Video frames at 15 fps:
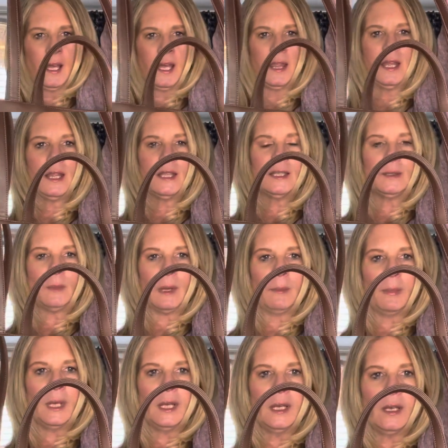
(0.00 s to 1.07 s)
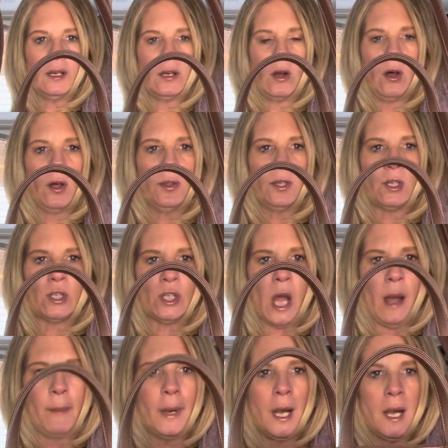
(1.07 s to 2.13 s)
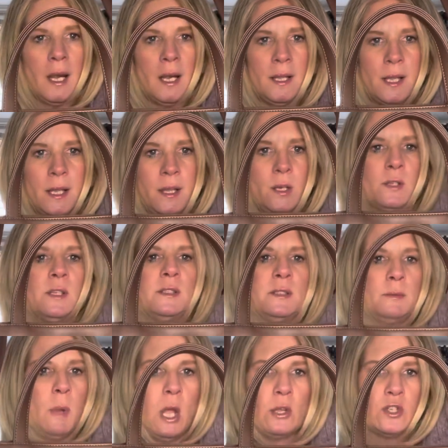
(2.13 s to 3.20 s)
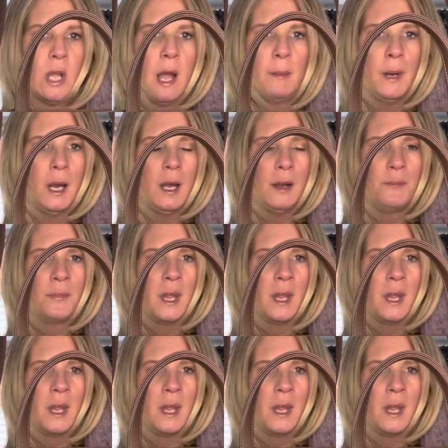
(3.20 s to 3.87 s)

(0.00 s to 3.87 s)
I think this might be called the shopper and then there's a small shopper.